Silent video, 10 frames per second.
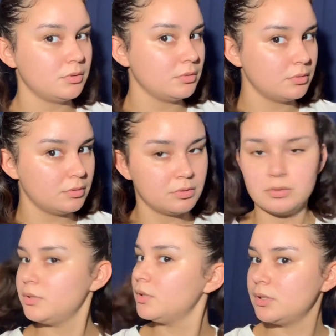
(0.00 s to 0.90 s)
Oh
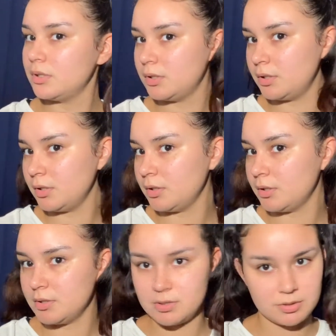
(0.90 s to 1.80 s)
god,
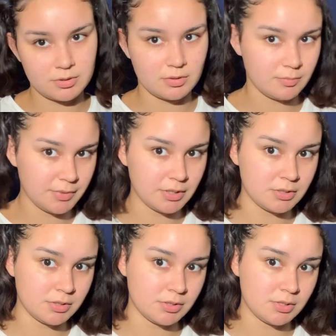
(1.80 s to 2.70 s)
this is gonna be a
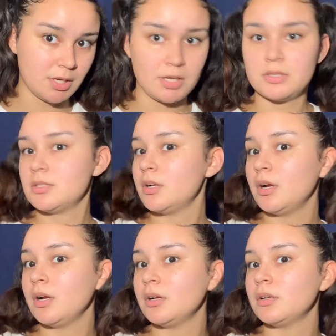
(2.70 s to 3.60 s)
disaster.